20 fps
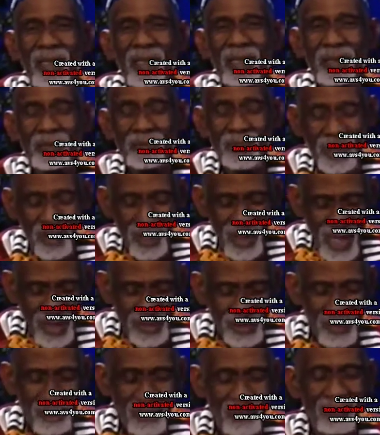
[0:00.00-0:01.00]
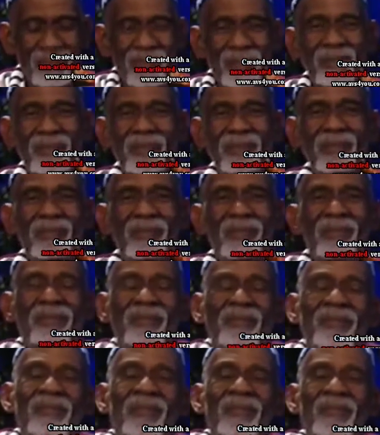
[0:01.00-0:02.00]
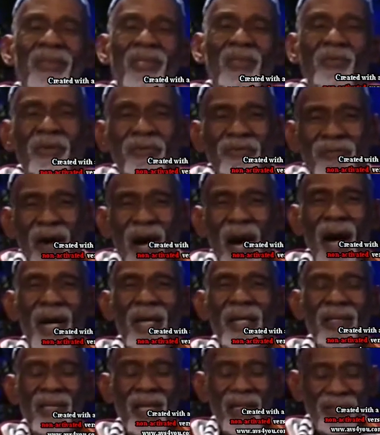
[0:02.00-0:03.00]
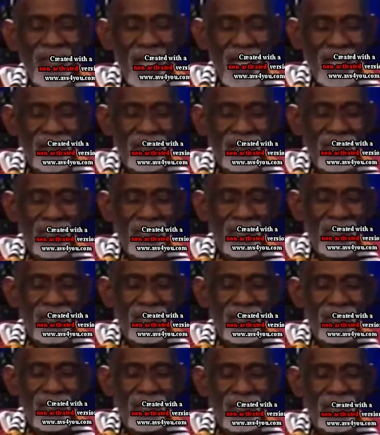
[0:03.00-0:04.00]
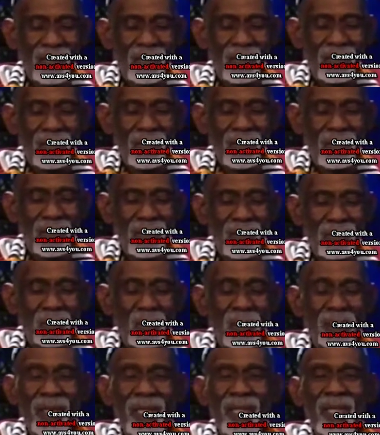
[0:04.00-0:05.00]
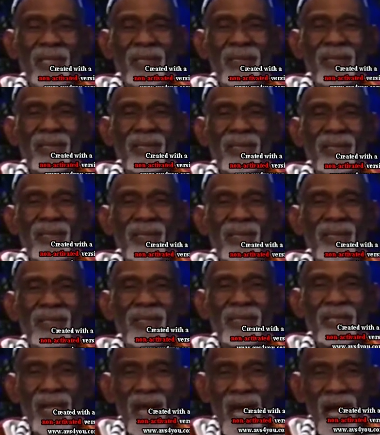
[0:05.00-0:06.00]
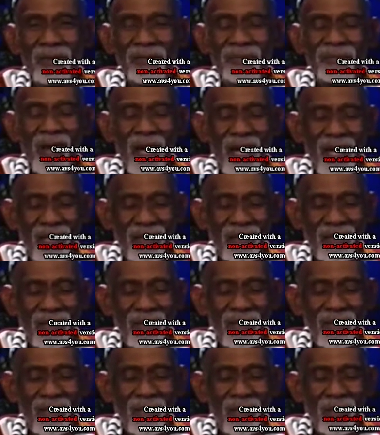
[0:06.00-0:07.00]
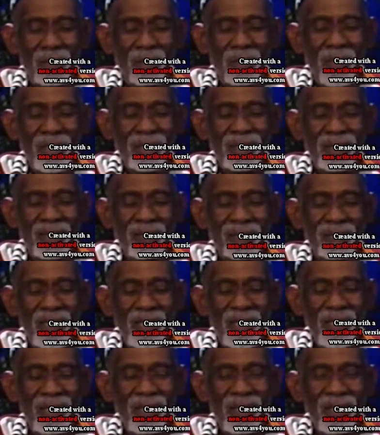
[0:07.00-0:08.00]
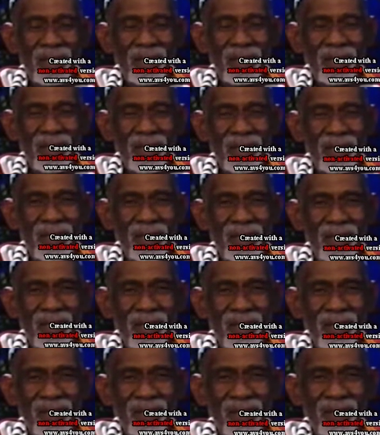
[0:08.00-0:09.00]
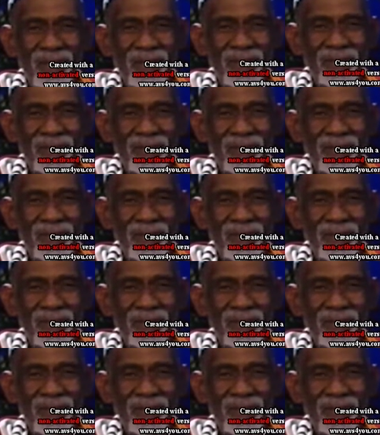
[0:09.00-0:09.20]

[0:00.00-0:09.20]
in the reconnection, we find that we begin to clarify much of the inconsistencies.